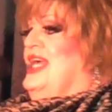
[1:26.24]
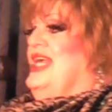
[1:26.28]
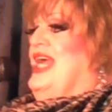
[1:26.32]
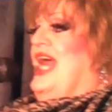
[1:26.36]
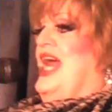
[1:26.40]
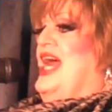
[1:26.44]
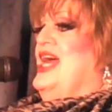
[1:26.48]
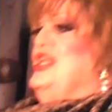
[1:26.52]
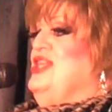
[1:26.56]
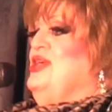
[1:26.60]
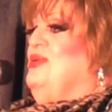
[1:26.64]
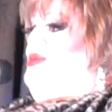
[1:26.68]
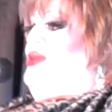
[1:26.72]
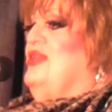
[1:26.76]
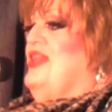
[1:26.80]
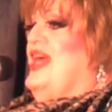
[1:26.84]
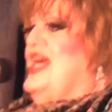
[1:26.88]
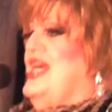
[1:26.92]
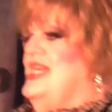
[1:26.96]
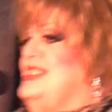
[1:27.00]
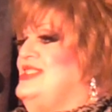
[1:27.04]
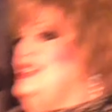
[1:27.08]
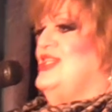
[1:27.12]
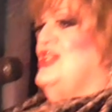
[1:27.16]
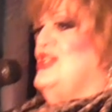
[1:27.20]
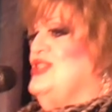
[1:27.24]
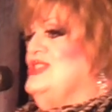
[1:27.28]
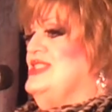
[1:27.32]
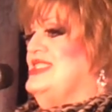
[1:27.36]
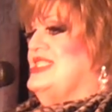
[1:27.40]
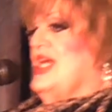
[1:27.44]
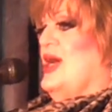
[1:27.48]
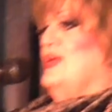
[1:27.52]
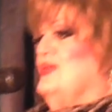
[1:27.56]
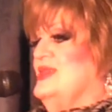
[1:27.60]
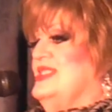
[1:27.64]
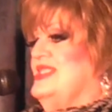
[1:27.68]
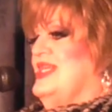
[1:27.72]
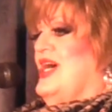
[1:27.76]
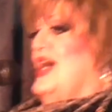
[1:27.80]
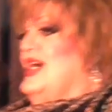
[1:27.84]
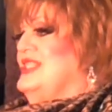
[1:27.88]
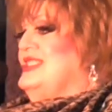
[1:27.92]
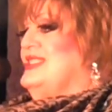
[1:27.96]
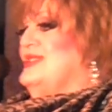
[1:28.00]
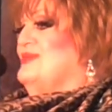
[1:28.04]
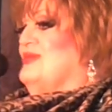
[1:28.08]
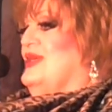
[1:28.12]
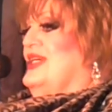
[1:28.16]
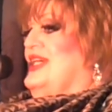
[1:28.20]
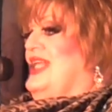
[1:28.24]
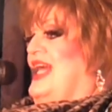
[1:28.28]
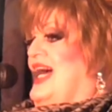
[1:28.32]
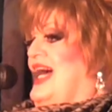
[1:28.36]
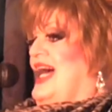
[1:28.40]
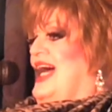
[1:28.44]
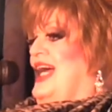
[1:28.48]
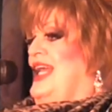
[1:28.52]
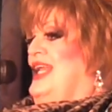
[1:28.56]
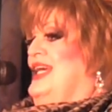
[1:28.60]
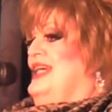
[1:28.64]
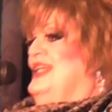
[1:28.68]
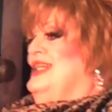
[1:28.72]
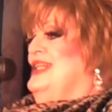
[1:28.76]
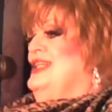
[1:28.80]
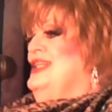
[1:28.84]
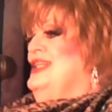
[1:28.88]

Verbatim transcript: Yeah, and you were there too, so was I, sweetheart.